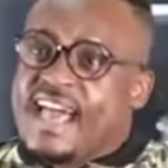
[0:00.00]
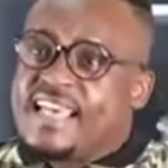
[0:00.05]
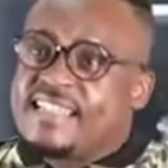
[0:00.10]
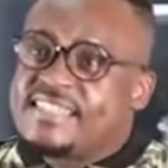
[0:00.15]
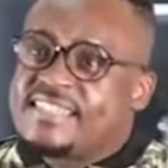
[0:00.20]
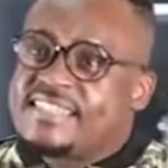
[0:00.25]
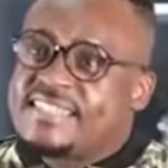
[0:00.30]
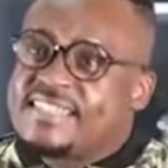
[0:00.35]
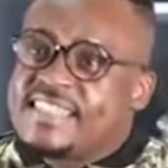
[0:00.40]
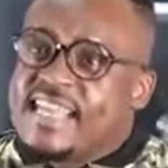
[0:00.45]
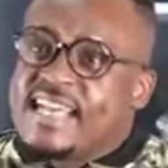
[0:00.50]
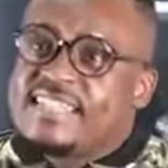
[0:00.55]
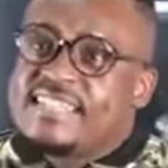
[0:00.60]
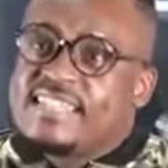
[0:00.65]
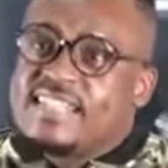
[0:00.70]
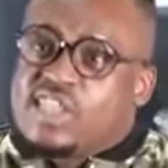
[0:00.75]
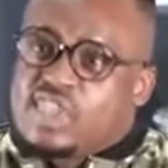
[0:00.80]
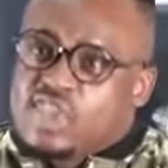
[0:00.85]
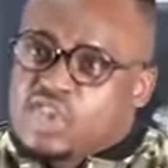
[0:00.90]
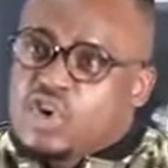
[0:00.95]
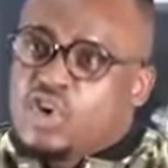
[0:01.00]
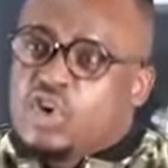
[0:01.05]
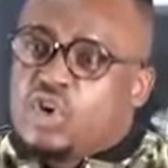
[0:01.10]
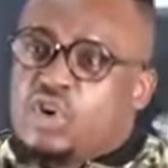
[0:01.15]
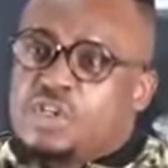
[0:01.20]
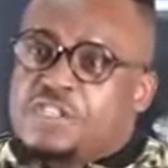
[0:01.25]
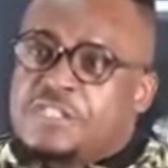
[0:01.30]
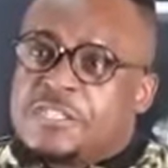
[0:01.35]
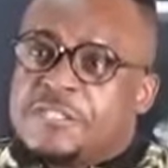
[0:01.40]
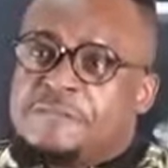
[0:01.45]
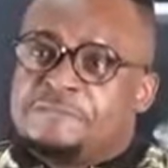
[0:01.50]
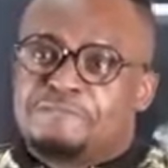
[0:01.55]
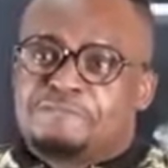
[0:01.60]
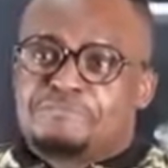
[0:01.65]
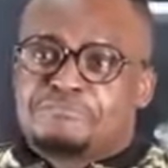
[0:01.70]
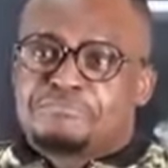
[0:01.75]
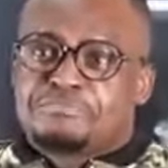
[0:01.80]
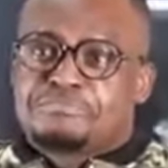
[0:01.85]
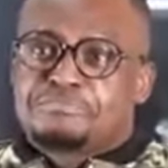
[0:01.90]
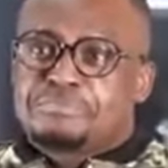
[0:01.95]
I studied theology
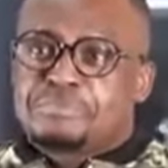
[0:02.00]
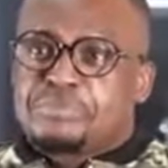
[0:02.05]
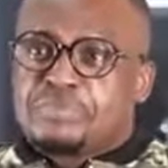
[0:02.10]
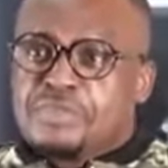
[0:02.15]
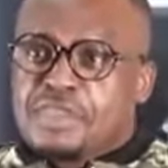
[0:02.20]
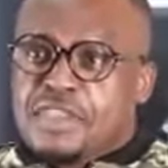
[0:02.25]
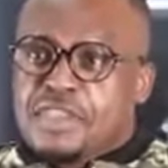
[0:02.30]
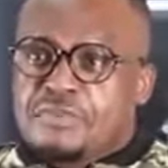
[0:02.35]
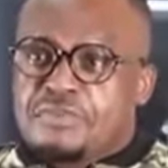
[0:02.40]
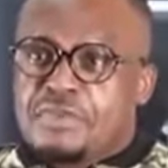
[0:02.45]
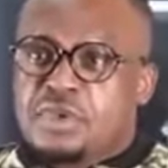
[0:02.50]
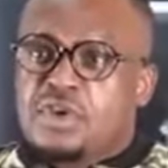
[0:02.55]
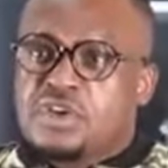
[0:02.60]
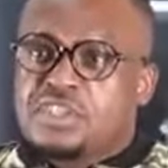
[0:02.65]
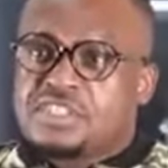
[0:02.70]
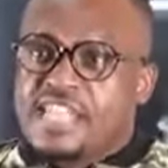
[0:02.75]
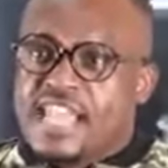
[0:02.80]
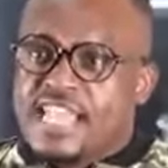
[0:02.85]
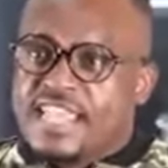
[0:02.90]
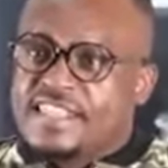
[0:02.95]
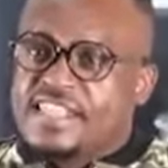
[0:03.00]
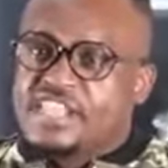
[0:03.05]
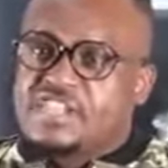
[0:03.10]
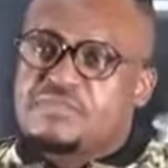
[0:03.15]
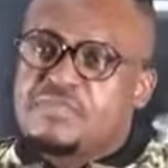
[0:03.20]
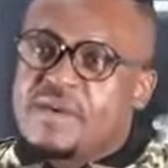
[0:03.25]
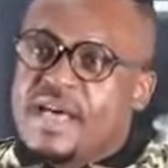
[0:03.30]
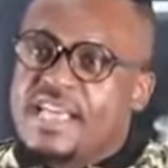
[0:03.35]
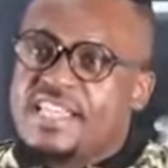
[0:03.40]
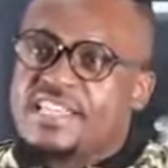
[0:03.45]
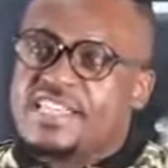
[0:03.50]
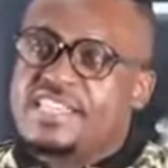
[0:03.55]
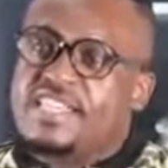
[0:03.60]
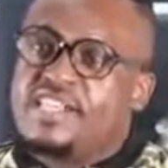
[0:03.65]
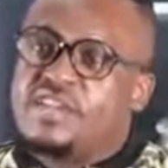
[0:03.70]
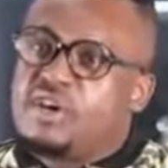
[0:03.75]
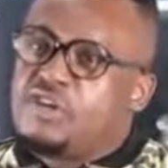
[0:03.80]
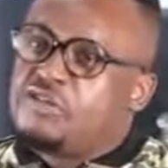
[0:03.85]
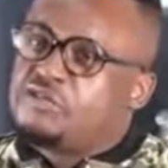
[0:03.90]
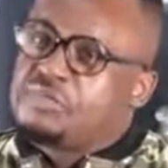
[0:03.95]
because I had this
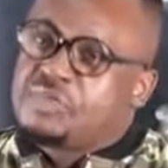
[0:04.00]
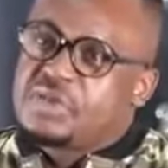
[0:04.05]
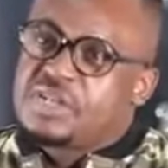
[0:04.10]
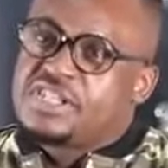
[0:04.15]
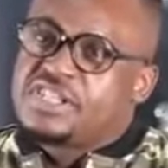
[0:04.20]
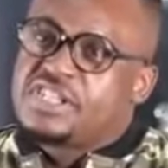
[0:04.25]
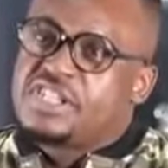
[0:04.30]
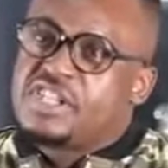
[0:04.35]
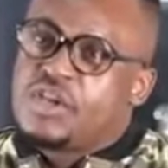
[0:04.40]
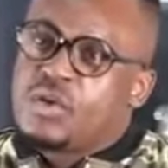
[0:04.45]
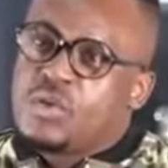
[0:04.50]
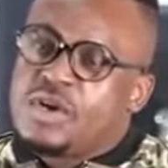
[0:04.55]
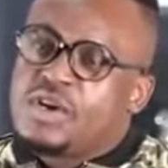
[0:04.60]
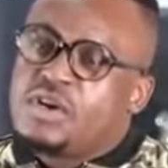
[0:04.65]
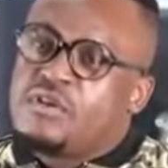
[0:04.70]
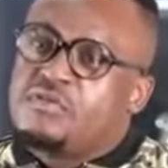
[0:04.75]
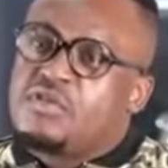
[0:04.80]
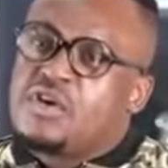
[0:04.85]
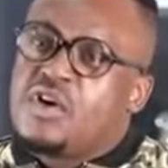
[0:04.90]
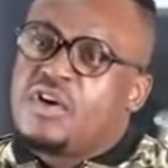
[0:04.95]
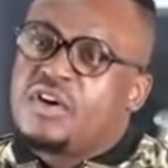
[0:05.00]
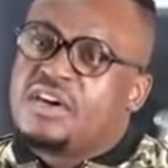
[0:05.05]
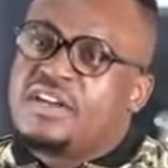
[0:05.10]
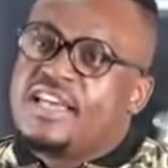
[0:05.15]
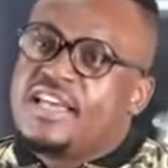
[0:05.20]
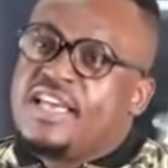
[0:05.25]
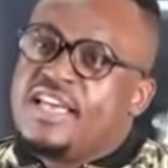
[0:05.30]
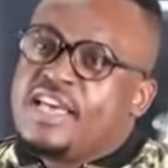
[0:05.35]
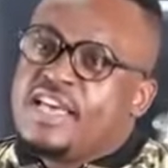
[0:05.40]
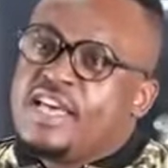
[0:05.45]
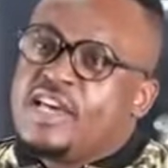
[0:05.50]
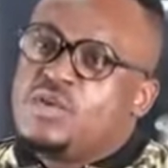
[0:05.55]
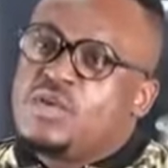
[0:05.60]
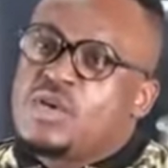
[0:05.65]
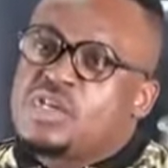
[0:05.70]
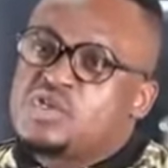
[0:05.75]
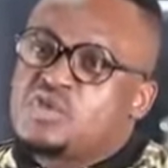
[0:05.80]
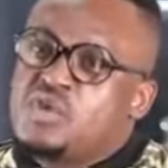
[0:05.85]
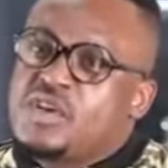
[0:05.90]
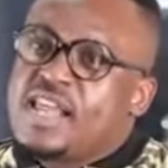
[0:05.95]
passion of preaching the word of God. It
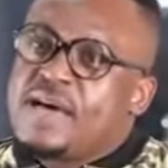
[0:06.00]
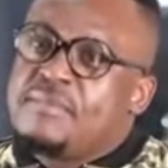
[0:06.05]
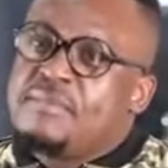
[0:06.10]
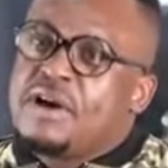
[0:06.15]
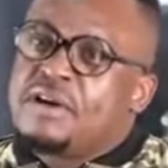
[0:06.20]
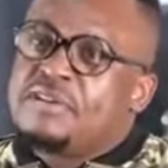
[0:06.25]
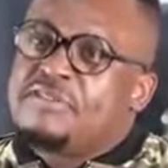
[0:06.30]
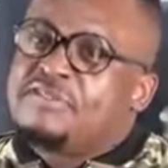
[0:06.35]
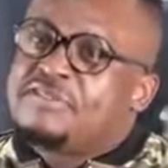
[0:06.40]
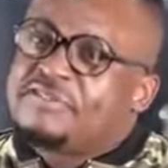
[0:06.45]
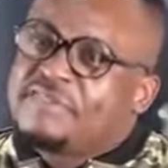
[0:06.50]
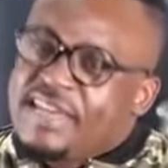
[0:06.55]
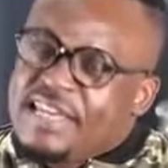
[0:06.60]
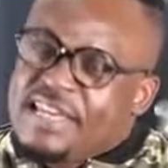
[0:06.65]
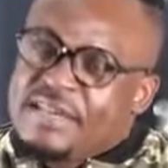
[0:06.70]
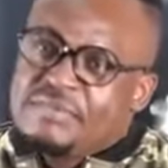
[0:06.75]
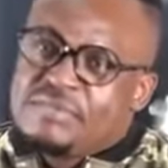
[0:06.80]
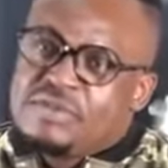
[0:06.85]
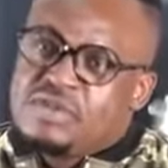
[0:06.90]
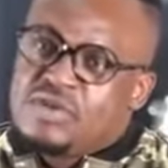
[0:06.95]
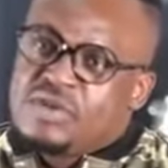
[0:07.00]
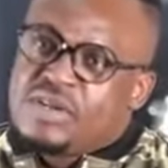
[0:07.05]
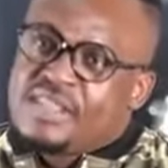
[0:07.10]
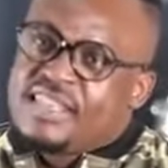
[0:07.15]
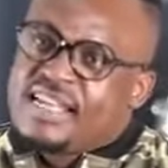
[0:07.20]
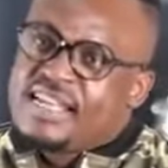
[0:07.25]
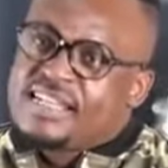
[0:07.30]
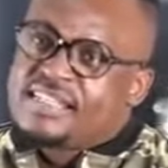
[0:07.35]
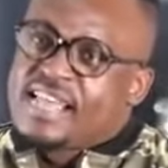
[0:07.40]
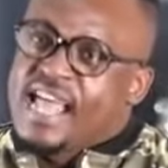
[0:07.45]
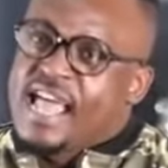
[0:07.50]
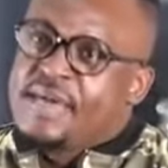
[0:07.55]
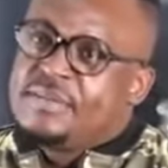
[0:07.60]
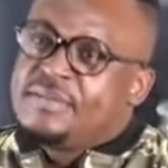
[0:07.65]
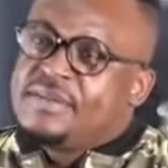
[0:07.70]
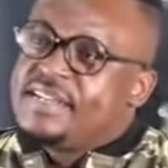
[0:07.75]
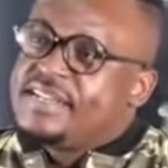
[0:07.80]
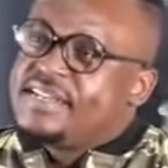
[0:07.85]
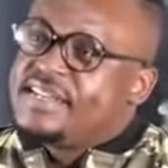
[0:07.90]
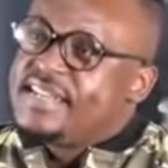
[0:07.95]
was not about fame during that
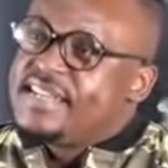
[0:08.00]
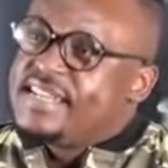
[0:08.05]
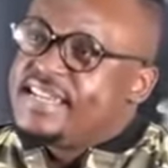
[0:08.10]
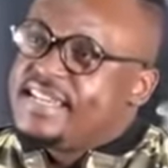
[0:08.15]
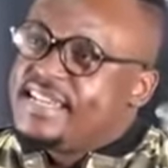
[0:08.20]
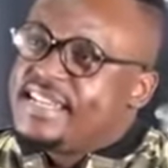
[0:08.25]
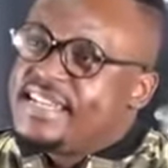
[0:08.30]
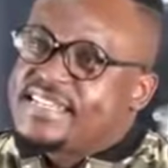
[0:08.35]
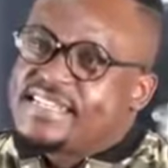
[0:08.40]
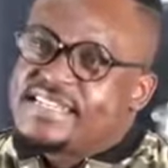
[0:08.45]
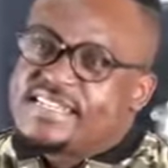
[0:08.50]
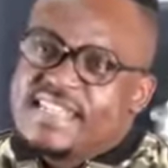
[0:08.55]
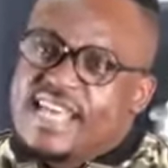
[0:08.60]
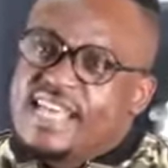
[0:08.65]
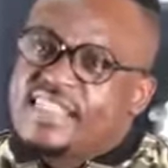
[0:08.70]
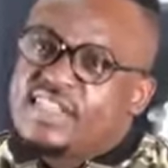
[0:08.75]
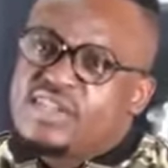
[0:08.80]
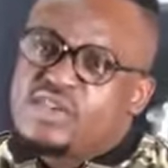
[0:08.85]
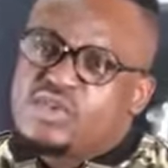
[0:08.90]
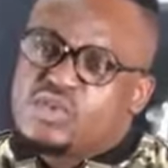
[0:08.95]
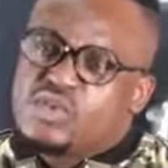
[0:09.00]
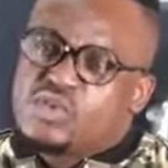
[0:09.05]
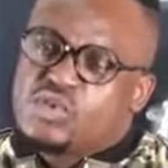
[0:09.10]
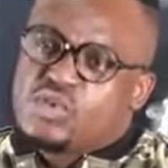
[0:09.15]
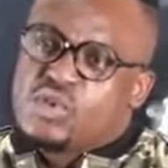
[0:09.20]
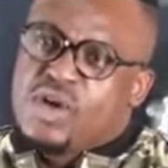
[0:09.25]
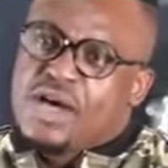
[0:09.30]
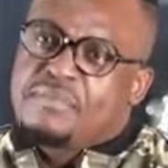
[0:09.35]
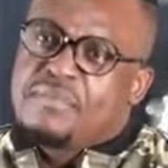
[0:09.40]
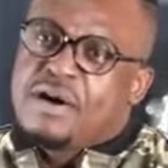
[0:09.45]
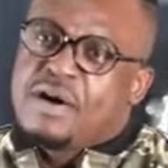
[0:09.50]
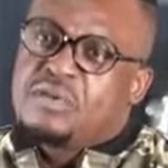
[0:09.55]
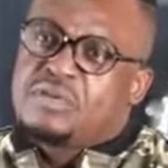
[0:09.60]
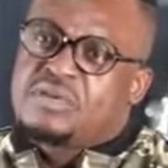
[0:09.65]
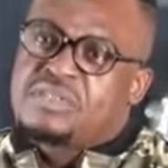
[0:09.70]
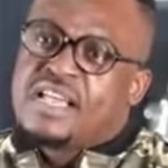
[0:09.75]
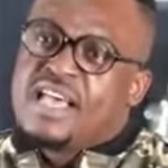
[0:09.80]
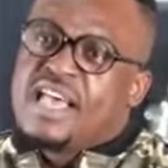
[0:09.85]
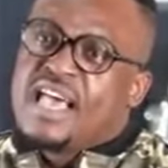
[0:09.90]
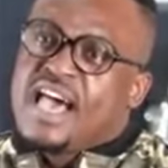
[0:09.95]
time. It has nothing to do
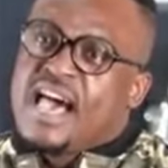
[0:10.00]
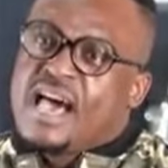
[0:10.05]
about